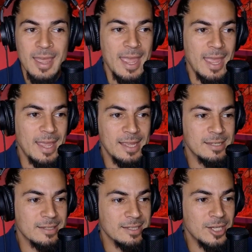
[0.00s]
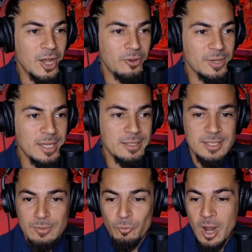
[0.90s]
and, eating
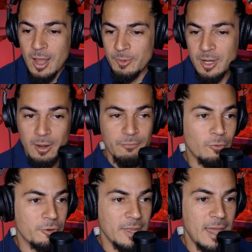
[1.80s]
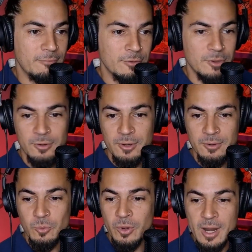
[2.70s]
some ramen on 4th Avenue
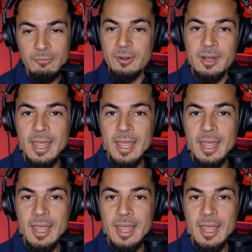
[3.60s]
or wherever,